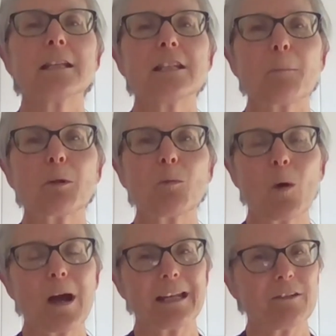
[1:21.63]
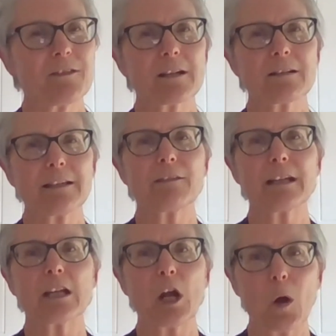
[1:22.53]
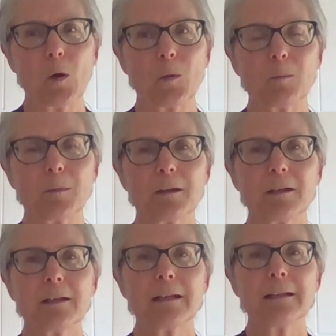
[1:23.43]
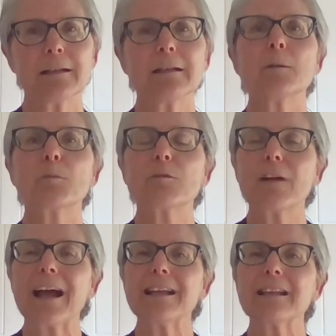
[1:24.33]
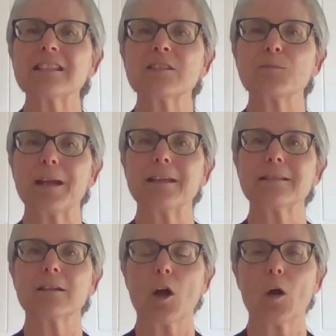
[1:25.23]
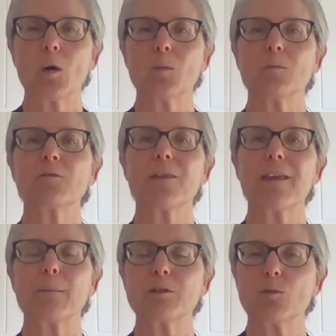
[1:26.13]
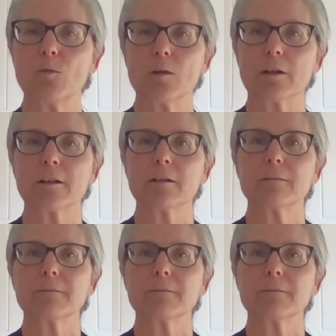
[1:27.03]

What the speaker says: Number one, if they're living at home, provide a space at home for them to work.